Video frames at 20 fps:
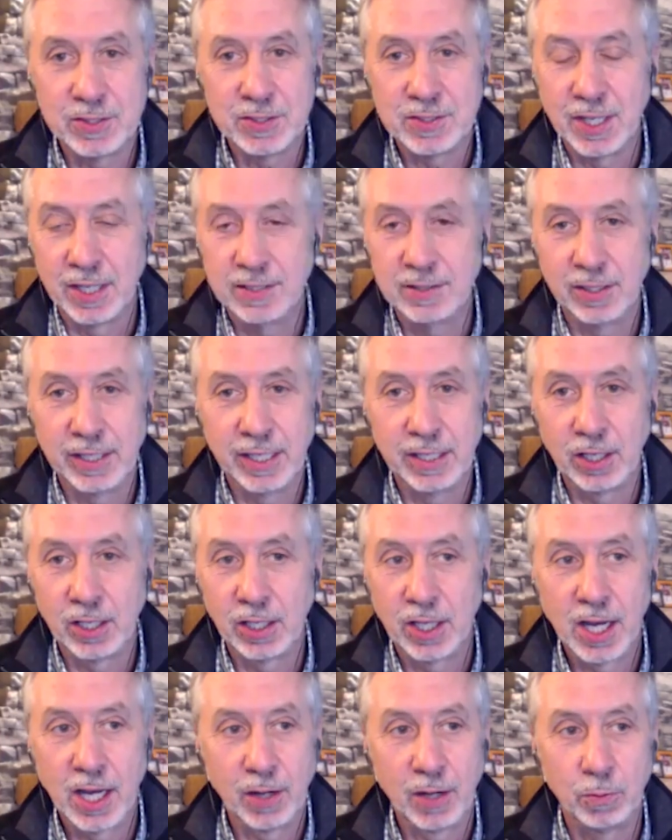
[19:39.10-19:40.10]
stay till eight
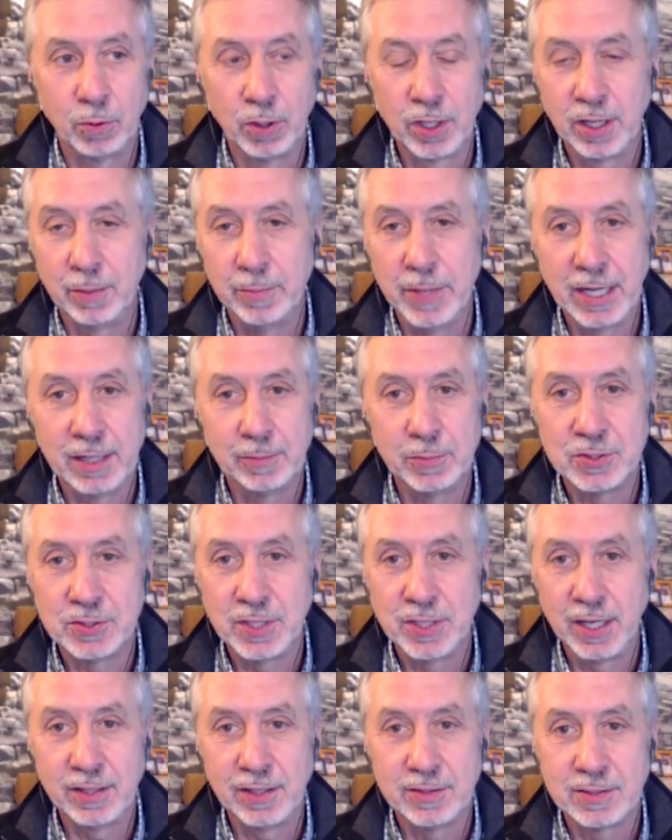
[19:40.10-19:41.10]
o'clock, we're going to make a
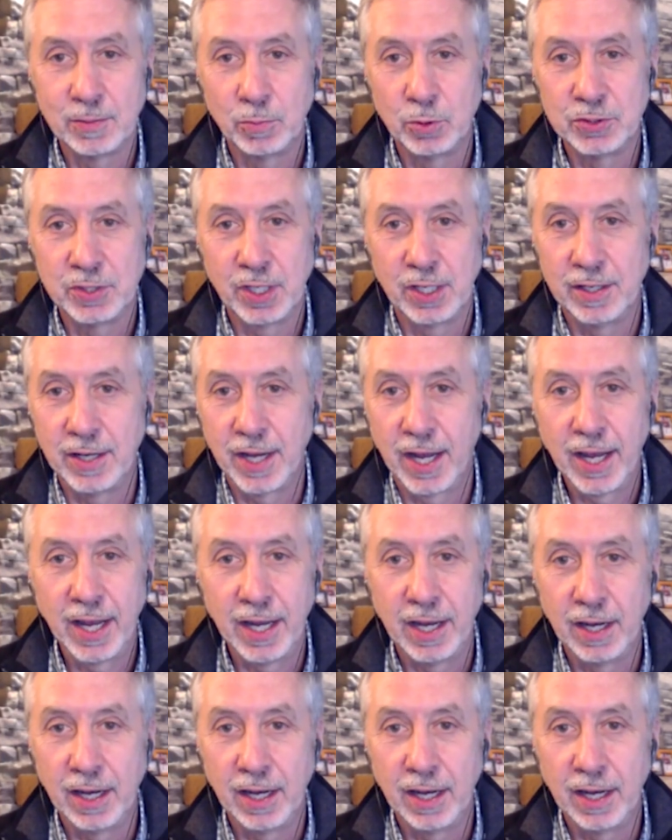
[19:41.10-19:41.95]
mistake and someone's going to die.